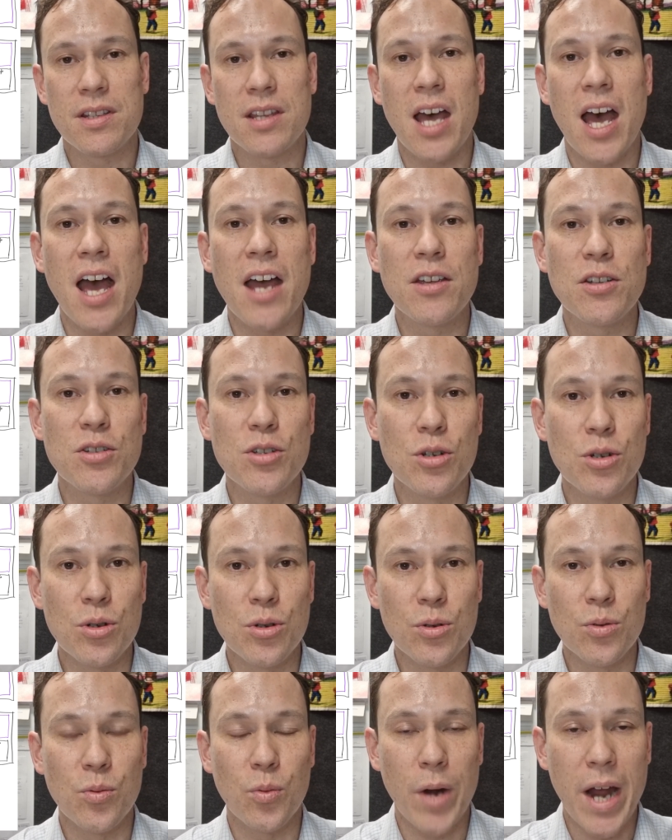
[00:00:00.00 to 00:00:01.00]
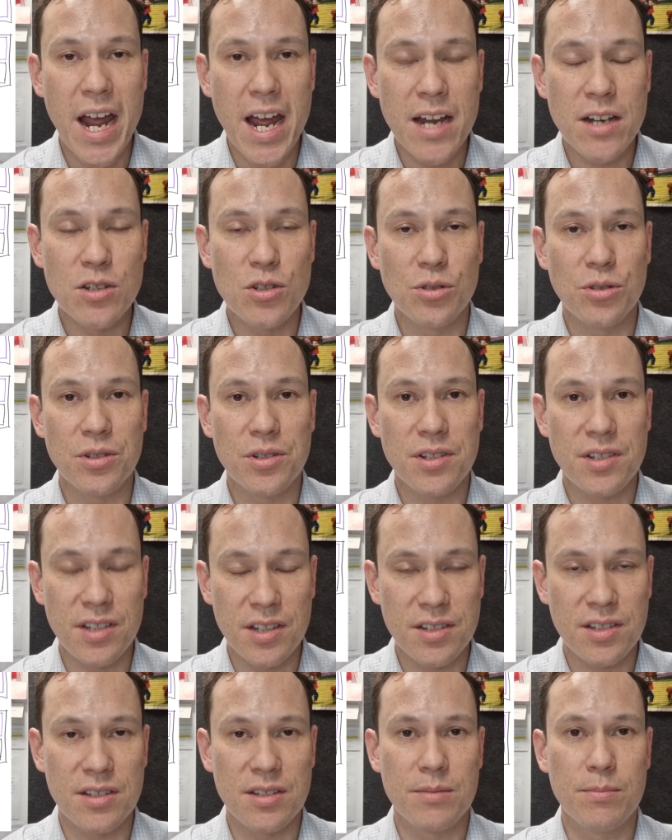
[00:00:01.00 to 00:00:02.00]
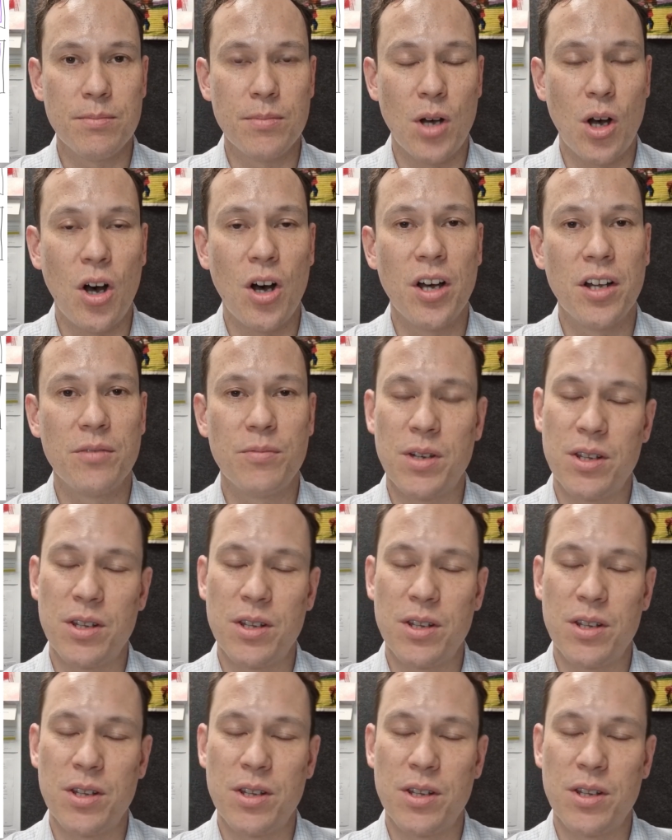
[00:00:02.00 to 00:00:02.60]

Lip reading: that you ran your system on,